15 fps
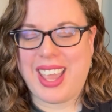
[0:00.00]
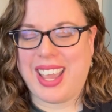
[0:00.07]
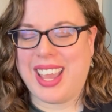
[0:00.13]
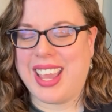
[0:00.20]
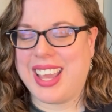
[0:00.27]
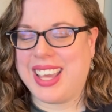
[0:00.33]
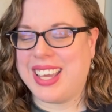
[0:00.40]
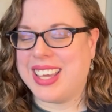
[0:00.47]

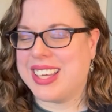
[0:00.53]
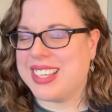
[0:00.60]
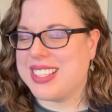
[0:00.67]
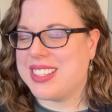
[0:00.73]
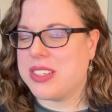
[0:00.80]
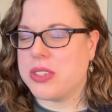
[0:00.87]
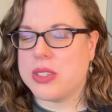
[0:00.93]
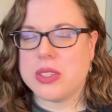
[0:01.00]
a
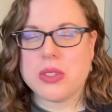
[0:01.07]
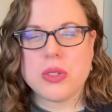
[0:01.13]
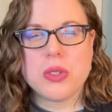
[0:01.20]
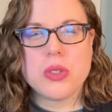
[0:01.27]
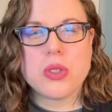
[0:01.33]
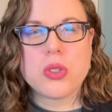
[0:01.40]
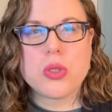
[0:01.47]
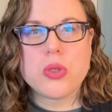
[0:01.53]

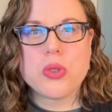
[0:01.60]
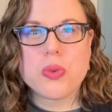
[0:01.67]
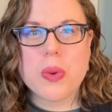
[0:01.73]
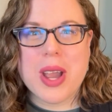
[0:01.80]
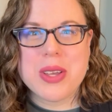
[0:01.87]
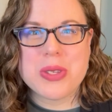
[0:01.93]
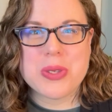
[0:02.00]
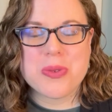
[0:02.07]

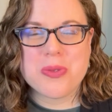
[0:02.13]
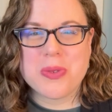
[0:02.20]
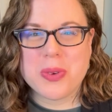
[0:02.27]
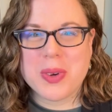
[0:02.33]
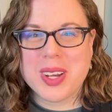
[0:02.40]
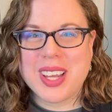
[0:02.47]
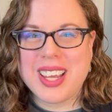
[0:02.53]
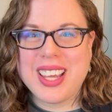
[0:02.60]

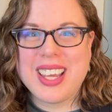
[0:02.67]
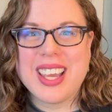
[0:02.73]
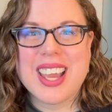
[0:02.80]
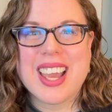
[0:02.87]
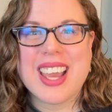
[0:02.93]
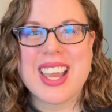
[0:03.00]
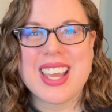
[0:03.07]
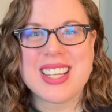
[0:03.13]
stress-free,
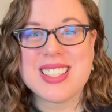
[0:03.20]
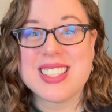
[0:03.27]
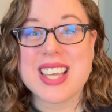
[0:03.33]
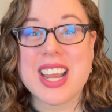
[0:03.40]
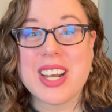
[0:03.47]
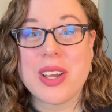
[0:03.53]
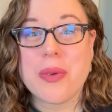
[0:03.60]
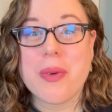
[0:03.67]

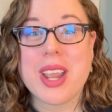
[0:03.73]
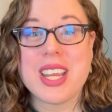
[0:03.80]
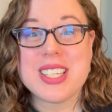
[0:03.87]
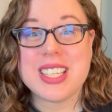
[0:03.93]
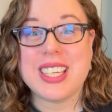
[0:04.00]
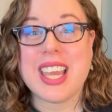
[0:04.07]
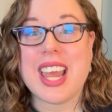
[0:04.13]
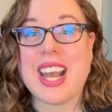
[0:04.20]
exciting way
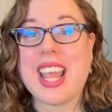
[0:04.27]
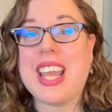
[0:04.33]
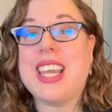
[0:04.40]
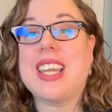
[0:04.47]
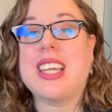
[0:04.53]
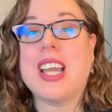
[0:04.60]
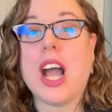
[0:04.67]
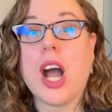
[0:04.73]
to get a
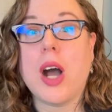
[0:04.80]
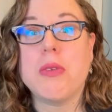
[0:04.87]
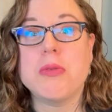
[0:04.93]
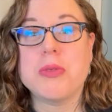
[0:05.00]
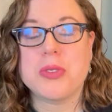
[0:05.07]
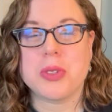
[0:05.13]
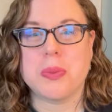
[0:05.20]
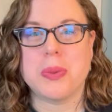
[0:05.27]

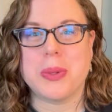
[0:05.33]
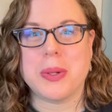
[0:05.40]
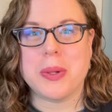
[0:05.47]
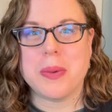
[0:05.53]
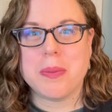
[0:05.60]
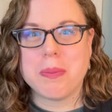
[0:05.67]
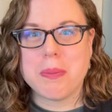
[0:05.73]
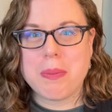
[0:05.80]

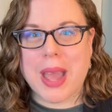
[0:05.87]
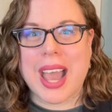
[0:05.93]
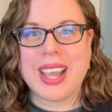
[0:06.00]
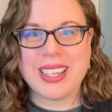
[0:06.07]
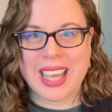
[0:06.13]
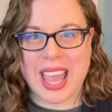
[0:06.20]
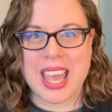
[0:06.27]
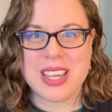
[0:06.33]
comfortable
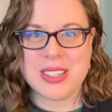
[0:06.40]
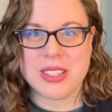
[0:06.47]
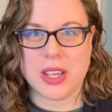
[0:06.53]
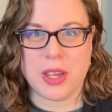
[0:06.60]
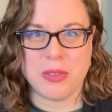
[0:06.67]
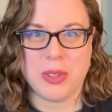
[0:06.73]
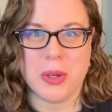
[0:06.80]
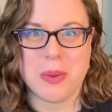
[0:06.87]
back end
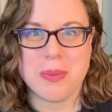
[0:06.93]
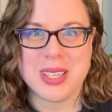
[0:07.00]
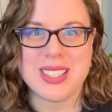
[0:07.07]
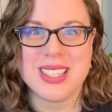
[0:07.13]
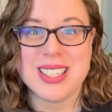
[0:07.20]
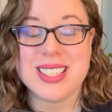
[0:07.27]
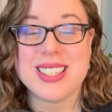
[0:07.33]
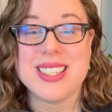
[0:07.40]
of your
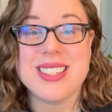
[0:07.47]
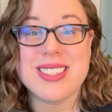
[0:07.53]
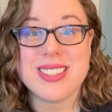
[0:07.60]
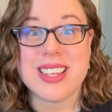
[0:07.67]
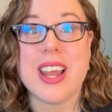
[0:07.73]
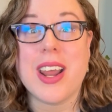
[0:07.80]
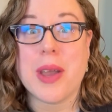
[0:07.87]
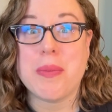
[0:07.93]
business
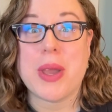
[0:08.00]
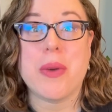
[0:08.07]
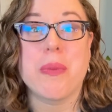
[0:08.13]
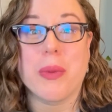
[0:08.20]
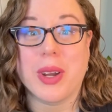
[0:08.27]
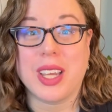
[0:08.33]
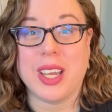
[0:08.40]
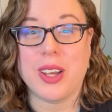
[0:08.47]
set up and
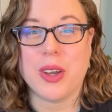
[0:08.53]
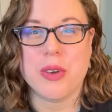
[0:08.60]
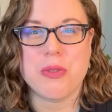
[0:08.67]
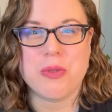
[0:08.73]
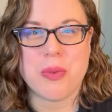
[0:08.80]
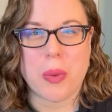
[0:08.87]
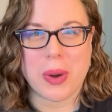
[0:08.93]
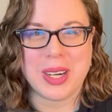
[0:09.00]
working
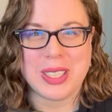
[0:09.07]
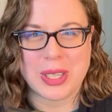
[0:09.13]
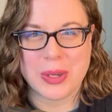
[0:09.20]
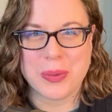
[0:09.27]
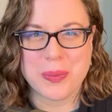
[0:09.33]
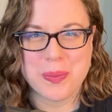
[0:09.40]
for you.